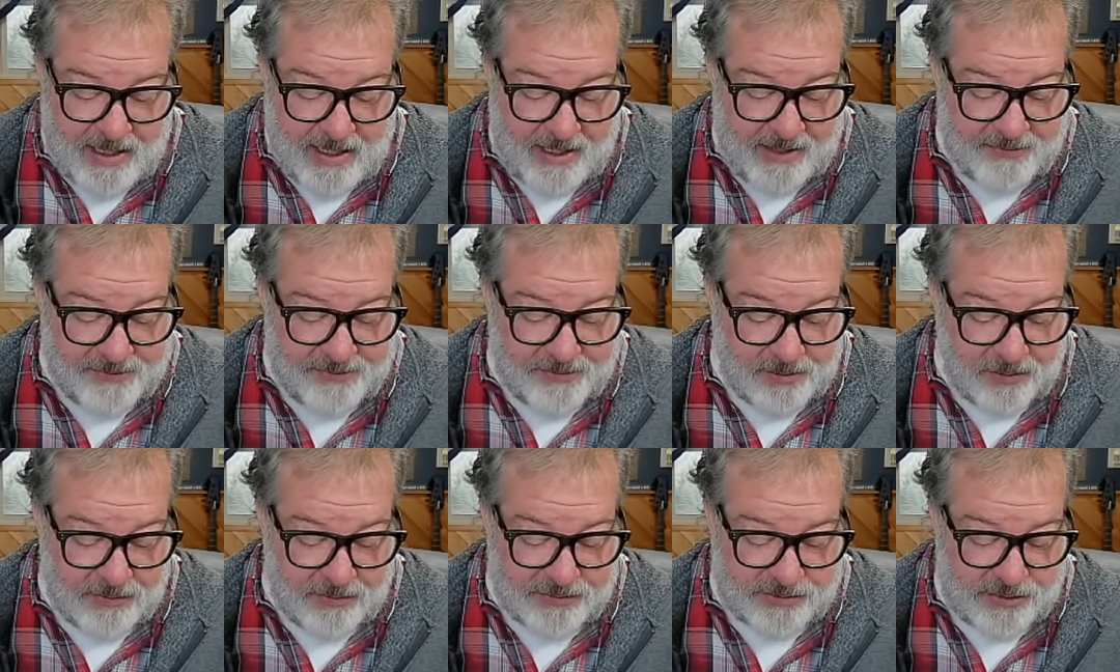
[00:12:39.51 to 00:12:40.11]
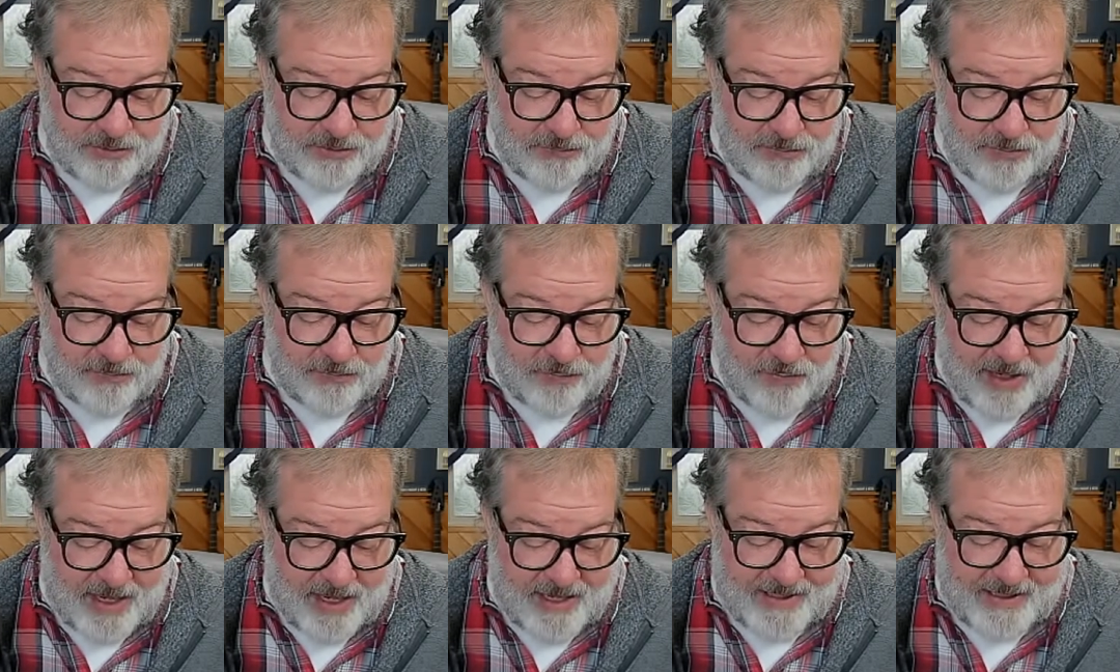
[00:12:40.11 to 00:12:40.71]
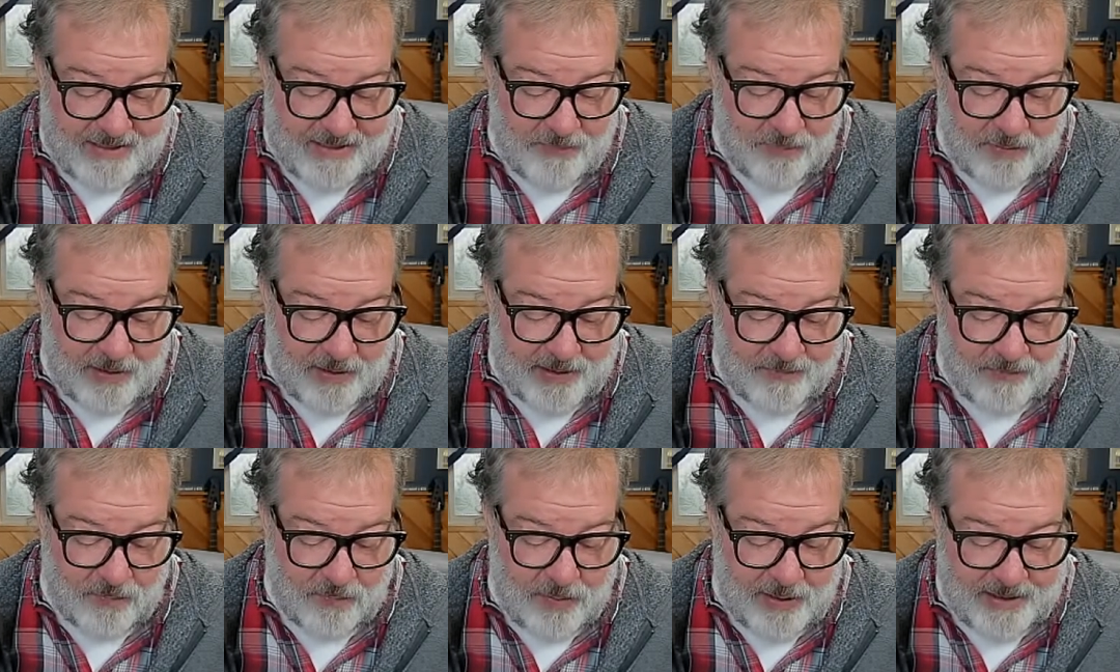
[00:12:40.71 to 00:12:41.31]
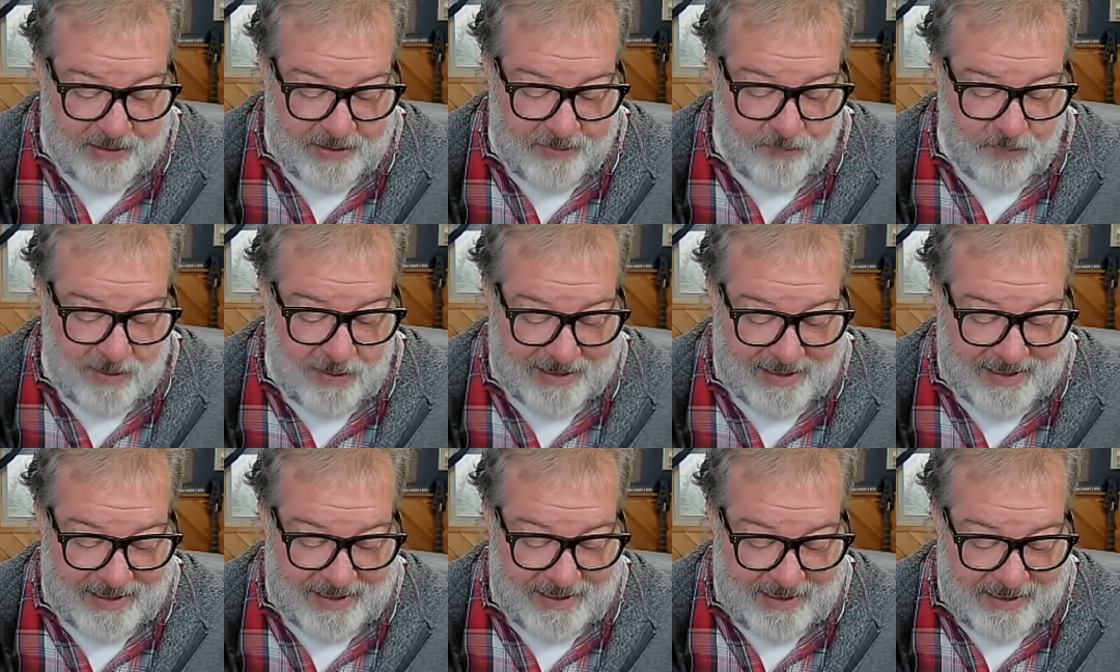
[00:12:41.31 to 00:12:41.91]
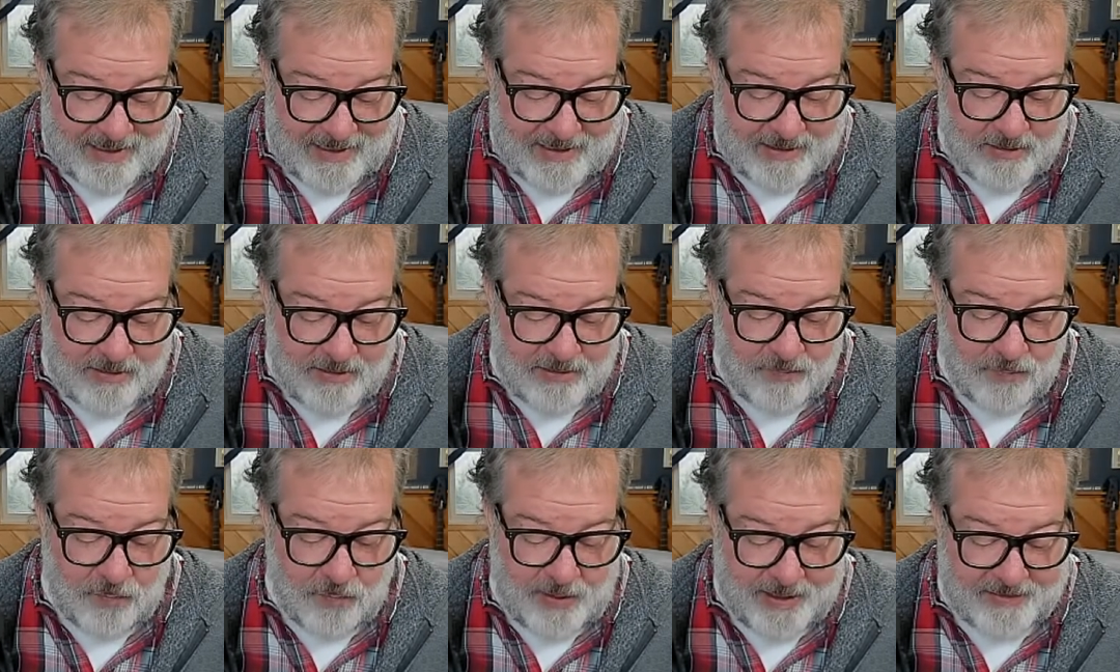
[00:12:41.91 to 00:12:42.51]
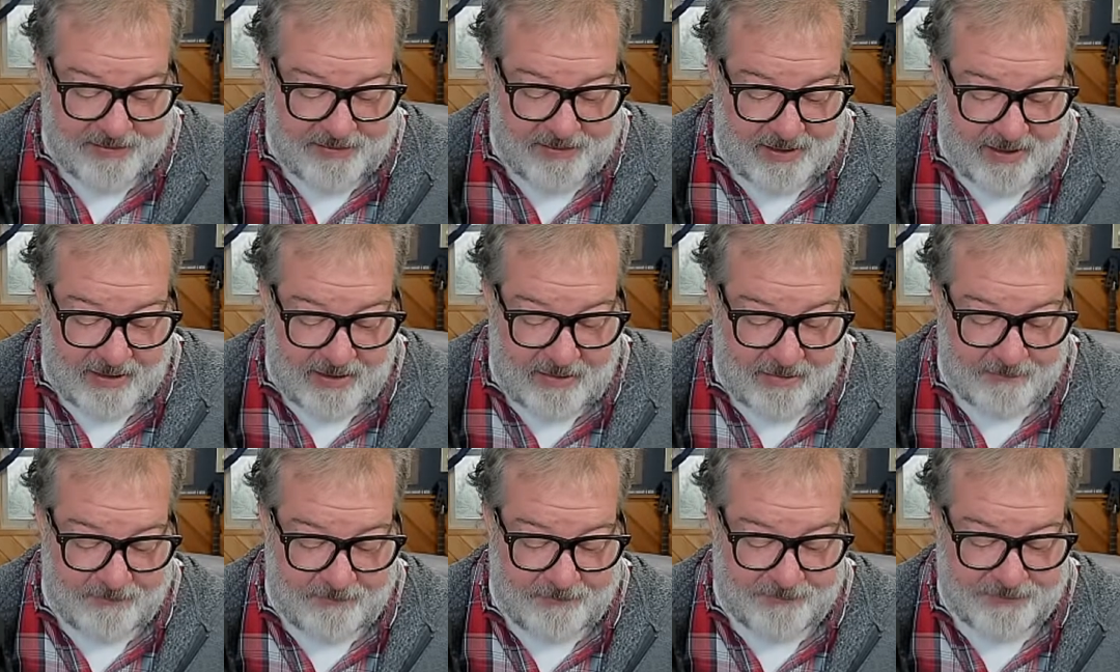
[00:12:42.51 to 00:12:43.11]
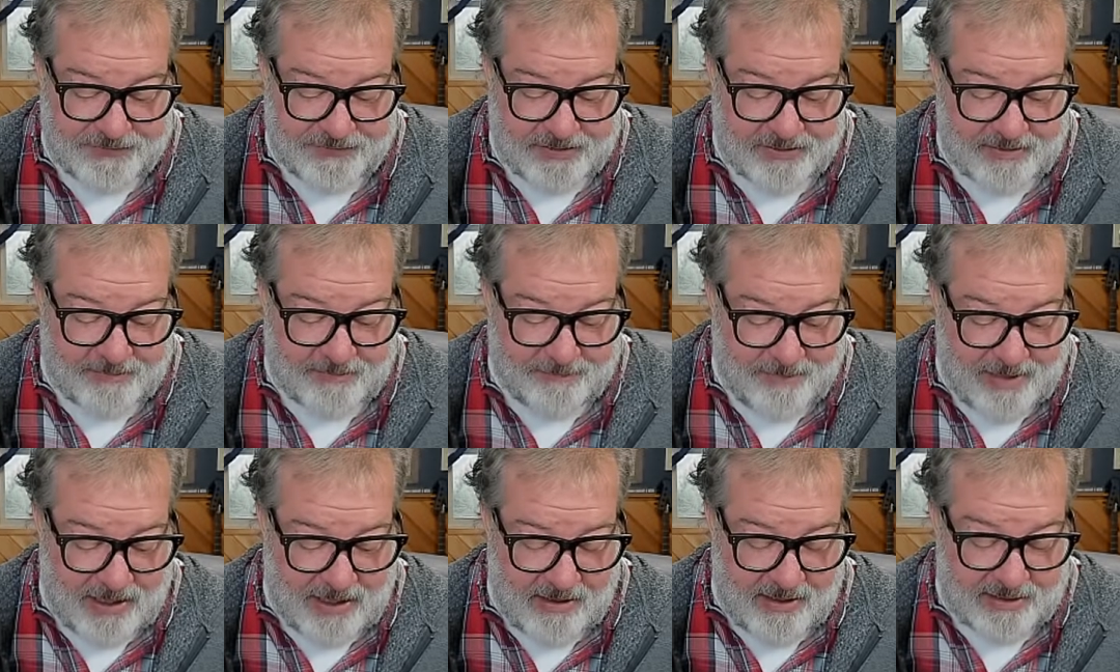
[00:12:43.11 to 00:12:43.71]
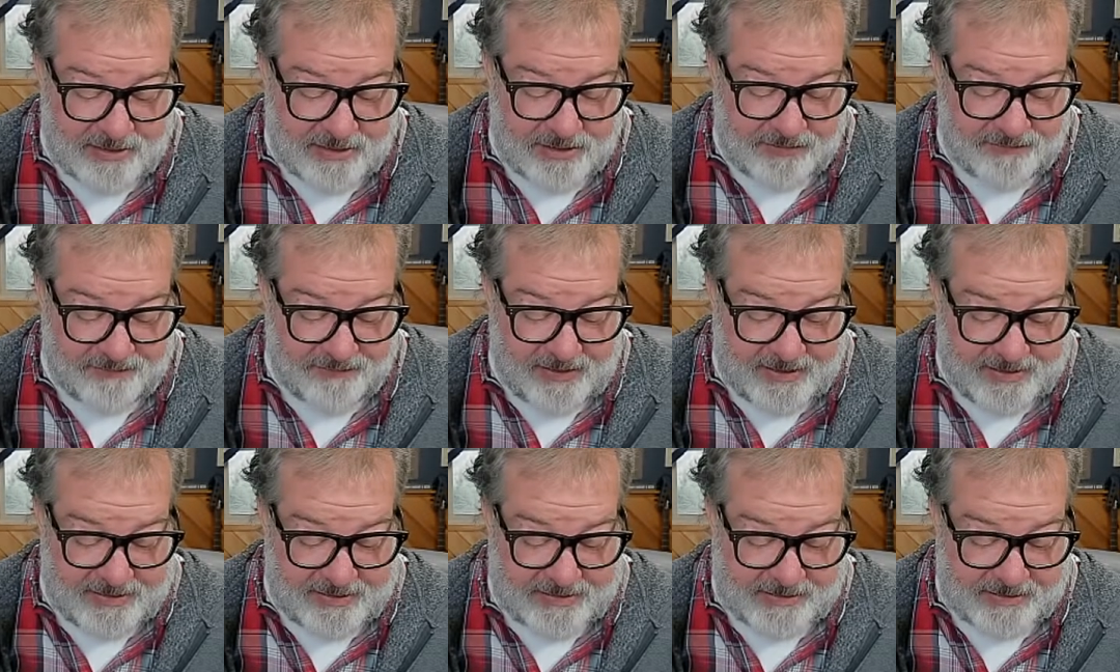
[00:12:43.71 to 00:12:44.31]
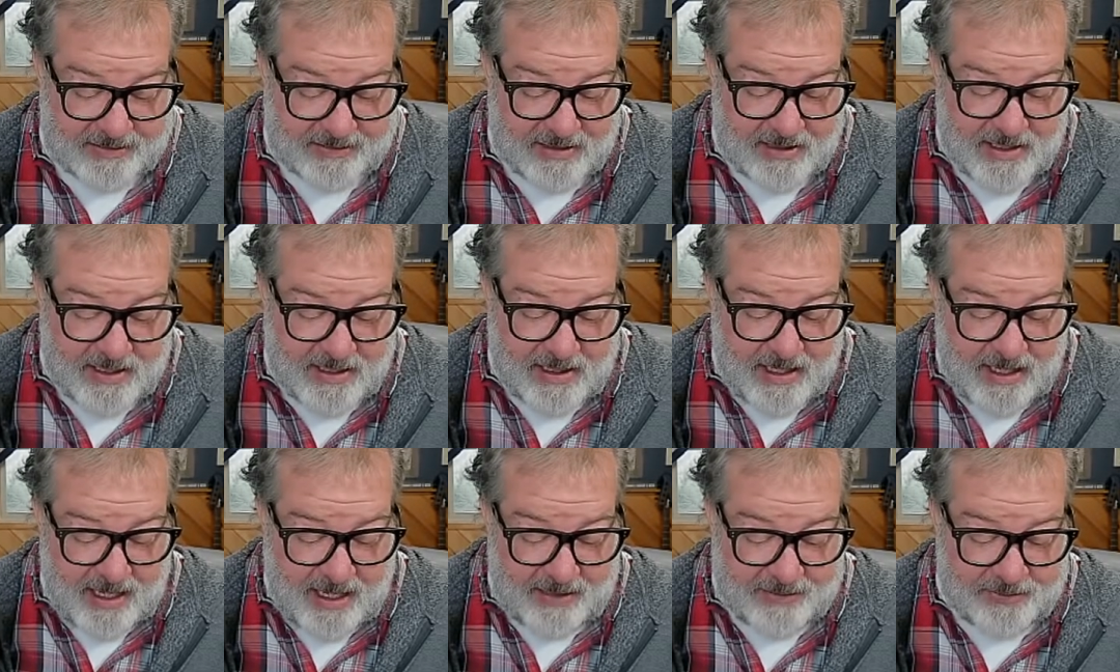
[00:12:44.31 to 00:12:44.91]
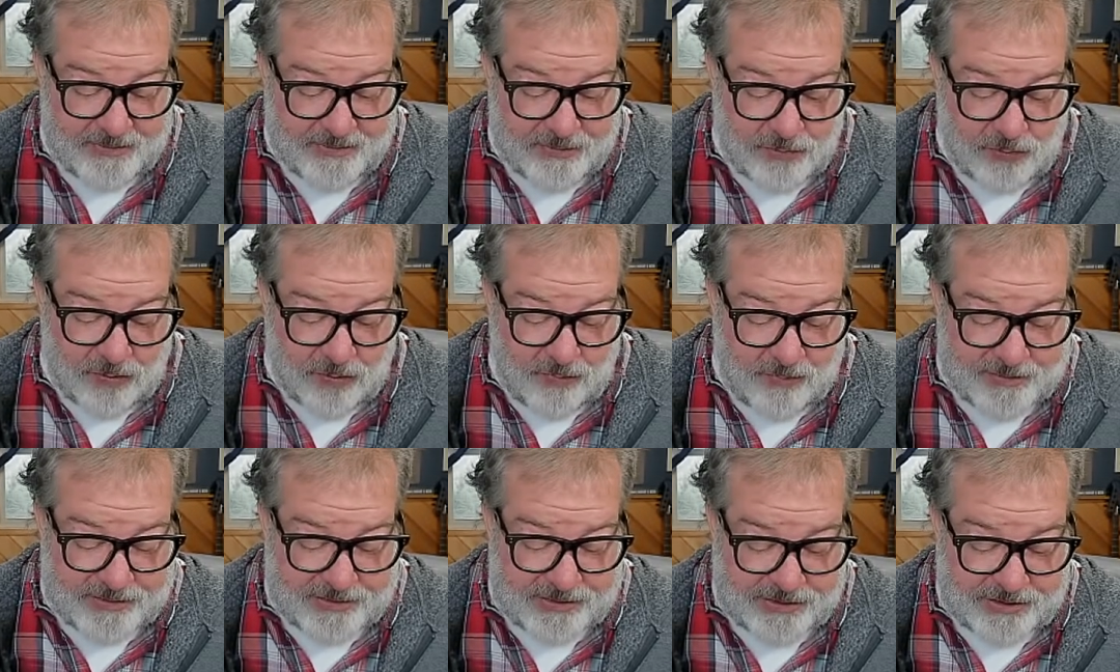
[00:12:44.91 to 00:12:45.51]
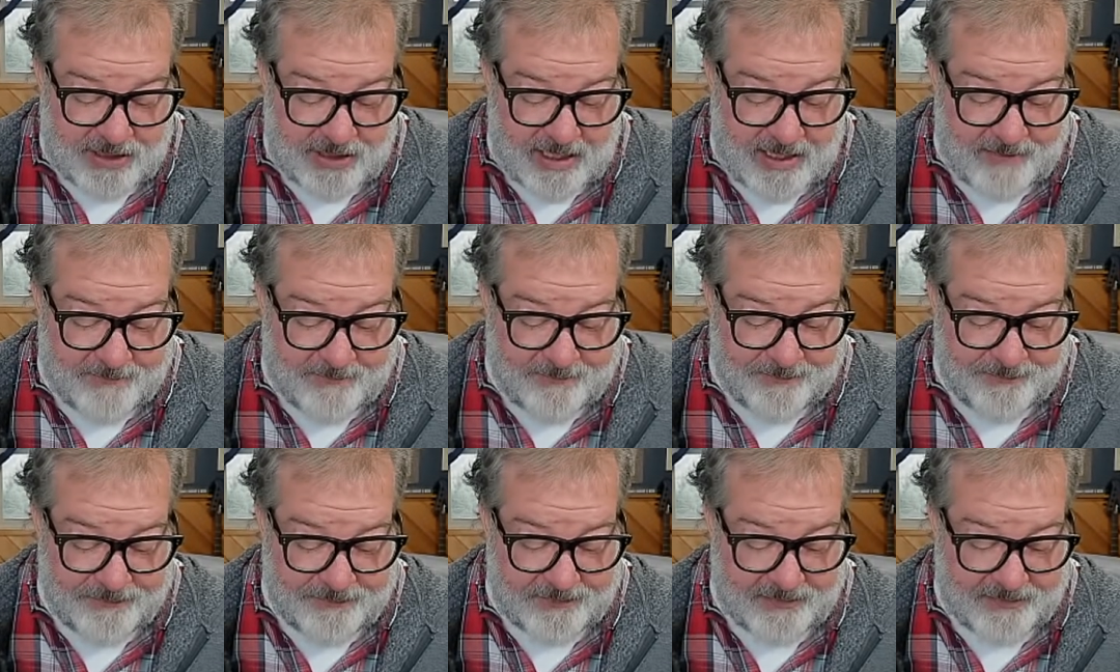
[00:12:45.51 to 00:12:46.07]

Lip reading: and those who were ready went in with him to the marriage feast, and the door was shut.